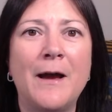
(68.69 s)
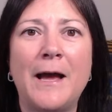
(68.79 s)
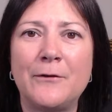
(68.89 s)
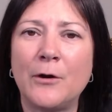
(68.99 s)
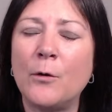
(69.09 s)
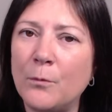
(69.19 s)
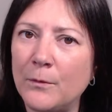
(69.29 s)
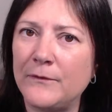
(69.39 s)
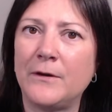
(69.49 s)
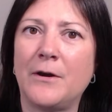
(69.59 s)
And I
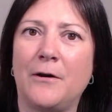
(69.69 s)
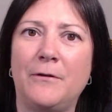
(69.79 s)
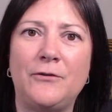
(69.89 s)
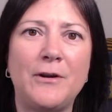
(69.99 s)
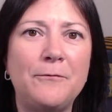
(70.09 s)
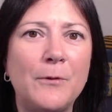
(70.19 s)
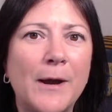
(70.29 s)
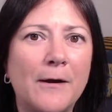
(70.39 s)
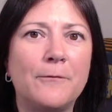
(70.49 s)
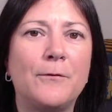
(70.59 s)
always encourage, if you
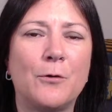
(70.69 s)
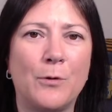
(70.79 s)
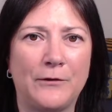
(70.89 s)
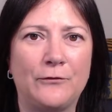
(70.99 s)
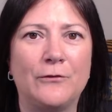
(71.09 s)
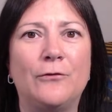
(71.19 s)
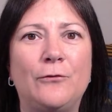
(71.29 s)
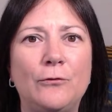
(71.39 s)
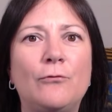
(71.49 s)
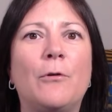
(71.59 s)
have questions,
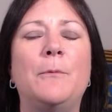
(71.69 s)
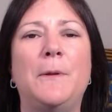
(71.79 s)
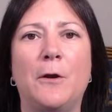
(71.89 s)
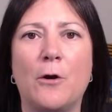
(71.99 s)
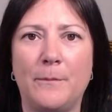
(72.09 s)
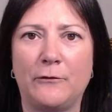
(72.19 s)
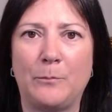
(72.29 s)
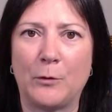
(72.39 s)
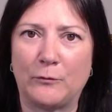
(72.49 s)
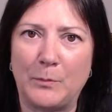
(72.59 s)
do drop them in the comments
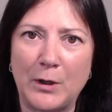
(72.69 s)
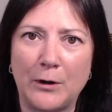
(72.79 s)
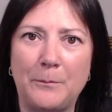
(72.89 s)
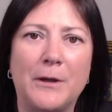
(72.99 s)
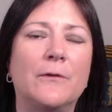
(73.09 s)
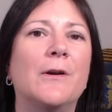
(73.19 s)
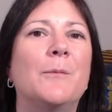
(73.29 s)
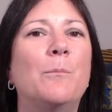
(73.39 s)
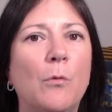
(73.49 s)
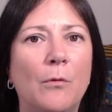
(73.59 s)
box below because I
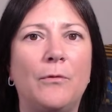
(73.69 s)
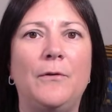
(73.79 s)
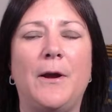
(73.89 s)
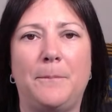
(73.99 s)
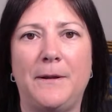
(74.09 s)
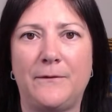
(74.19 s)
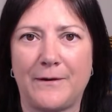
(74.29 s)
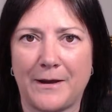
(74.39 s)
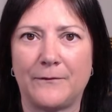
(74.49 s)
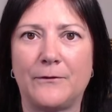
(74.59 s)
am more than happy
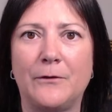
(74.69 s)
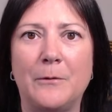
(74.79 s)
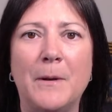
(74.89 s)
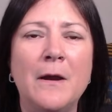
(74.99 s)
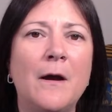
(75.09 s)
to answer them.